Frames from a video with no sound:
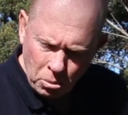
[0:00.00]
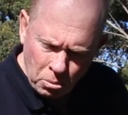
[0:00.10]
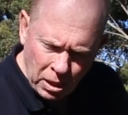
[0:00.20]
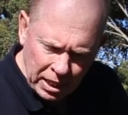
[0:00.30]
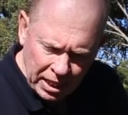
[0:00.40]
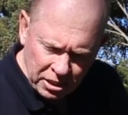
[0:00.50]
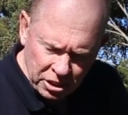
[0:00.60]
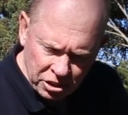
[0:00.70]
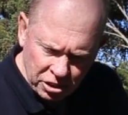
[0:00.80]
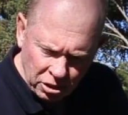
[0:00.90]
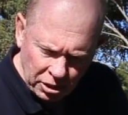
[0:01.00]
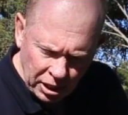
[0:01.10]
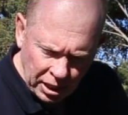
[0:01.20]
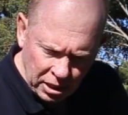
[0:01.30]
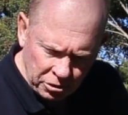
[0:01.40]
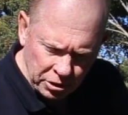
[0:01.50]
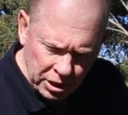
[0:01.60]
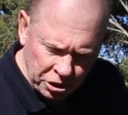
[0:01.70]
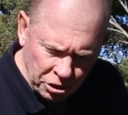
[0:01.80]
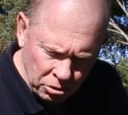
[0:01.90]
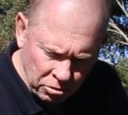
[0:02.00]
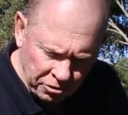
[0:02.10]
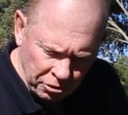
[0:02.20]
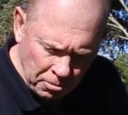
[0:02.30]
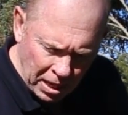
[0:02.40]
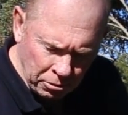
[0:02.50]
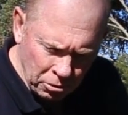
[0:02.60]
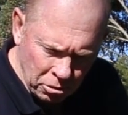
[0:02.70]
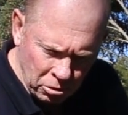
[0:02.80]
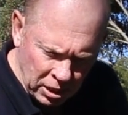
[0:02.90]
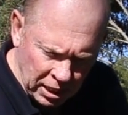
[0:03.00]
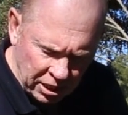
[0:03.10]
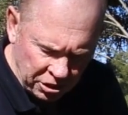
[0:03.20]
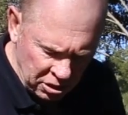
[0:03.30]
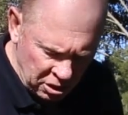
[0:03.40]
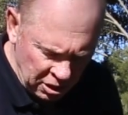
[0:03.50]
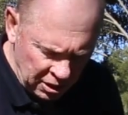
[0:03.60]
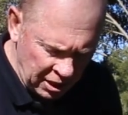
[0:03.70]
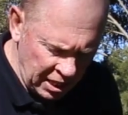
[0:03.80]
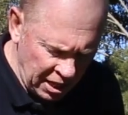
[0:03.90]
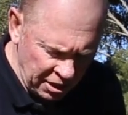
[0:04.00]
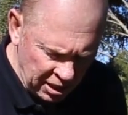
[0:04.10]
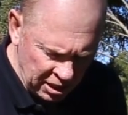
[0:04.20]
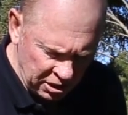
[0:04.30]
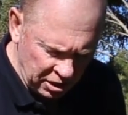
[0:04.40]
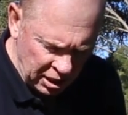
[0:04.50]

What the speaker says: One end has got the traditional Philmac rural connection on it, the other is